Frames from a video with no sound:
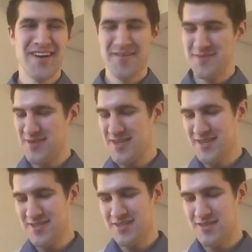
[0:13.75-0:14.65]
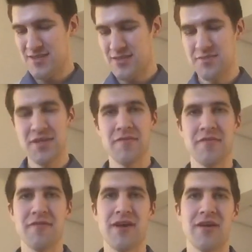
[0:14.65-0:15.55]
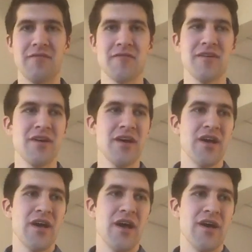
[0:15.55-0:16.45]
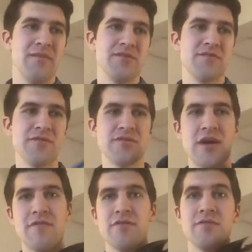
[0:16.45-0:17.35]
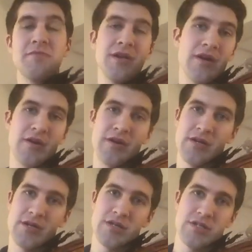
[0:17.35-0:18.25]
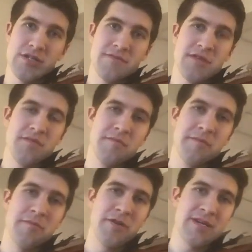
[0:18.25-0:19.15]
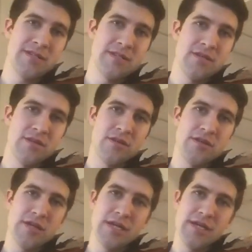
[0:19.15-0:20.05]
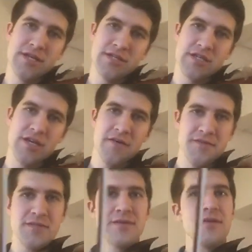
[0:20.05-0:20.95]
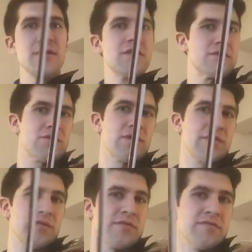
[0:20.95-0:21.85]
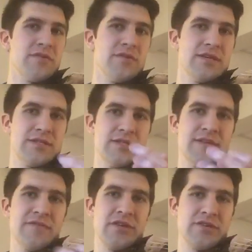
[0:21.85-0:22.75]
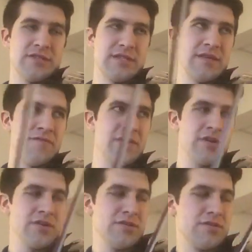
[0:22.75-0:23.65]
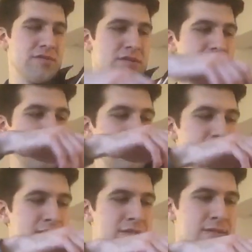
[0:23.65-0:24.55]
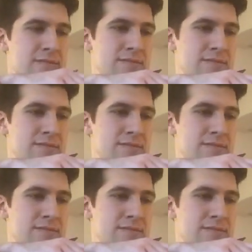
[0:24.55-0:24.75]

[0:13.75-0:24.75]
So here's some stuff we would have gone over. So first off would be our shifting. We've been practicing our A shifts. So quick review, that's same finger to same finger, so we should sound like this.